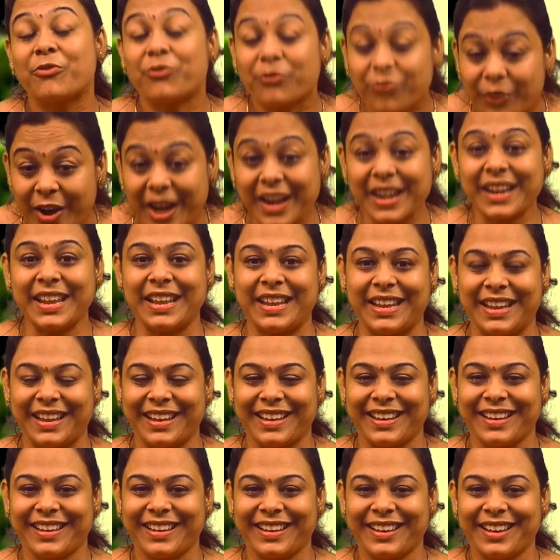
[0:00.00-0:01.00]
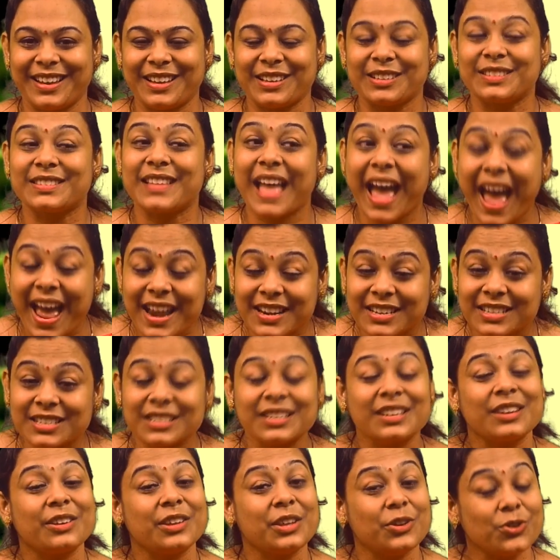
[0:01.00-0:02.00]
funny that
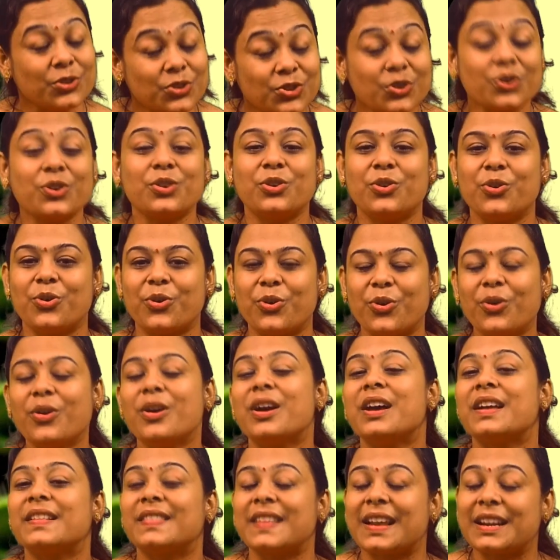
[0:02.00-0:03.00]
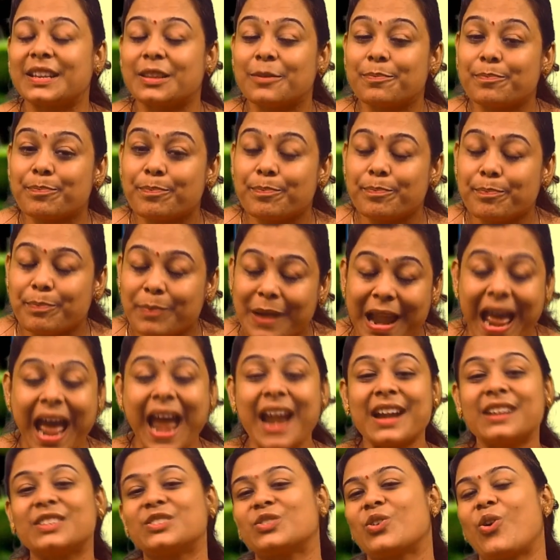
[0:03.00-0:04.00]
you should know that the
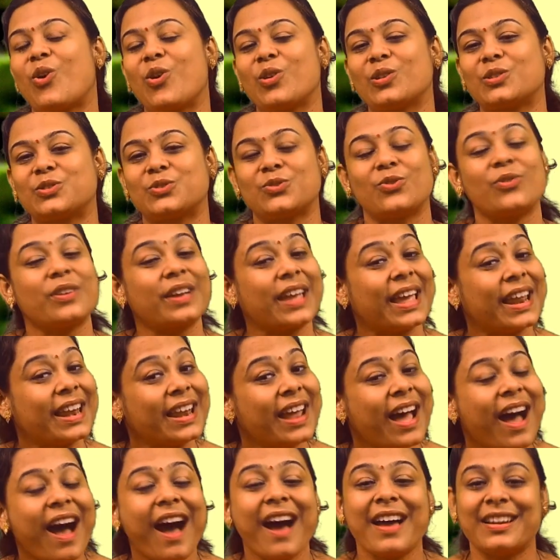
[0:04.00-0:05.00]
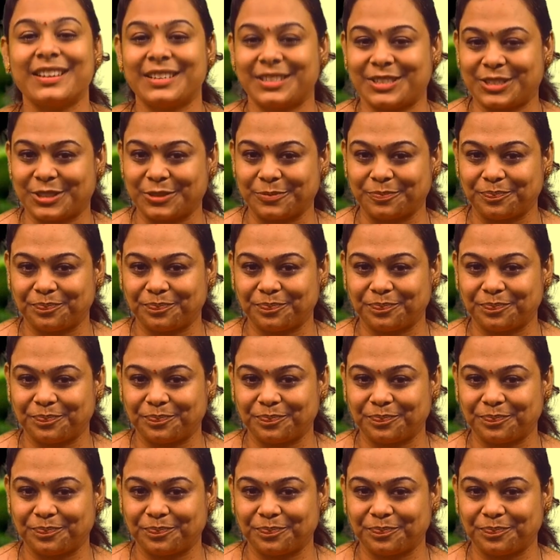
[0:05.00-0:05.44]
plants also can hunt.